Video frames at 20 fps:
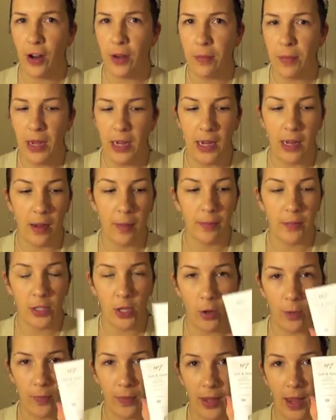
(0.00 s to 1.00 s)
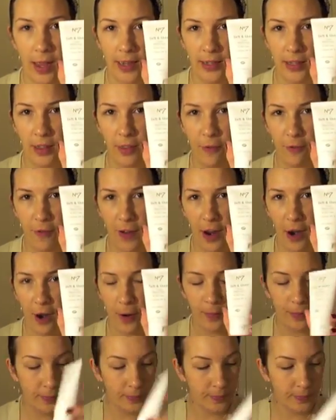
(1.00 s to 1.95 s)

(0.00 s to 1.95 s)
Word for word: and medium, so I did the fair.